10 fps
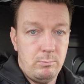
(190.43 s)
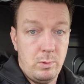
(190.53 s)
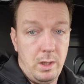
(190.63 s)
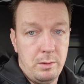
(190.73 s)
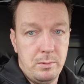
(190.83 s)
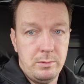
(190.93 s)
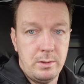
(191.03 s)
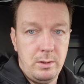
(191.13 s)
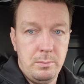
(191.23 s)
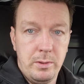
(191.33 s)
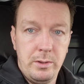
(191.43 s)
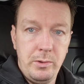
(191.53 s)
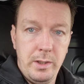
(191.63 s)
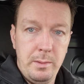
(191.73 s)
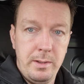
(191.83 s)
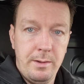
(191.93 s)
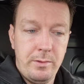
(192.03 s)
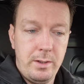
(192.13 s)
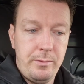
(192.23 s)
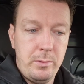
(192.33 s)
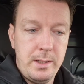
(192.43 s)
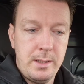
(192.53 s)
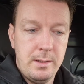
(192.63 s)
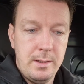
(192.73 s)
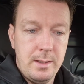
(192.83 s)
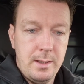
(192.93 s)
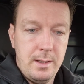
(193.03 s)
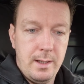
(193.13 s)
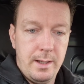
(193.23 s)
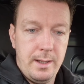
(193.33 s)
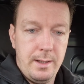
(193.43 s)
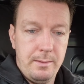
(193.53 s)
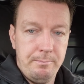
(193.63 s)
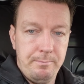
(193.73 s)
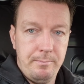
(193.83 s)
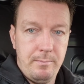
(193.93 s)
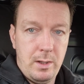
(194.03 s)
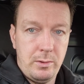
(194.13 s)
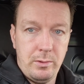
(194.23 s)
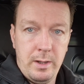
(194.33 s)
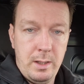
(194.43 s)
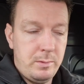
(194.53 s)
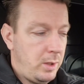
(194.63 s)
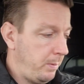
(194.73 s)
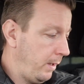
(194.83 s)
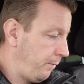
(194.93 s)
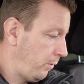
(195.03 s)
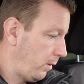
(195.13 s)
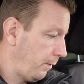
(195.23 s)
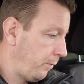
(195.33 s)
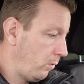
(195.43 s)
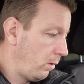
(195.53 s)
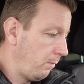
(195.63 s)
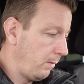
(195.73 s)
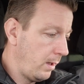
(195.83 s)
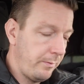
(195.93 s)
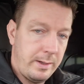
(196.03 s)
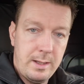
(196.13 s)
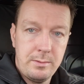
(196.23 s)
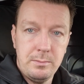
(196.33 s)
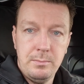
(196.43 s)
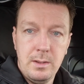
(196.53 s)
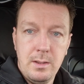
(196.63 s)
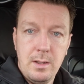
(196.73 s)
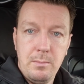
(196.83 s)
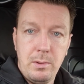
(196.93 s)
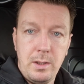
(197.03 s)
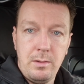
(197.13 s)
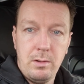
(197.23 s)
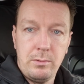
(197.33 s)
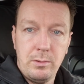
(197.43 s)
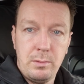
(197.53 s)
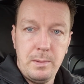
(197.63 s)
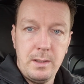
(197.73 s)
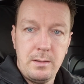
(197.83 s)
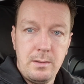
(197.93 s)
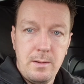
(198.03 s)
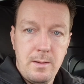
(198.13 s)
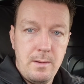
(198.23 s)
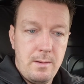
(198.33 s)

what are you supposed to do? Put a new DPF on every week? Um, I don't know how much he paid for that Ford. I haven't asked him, but he's also spent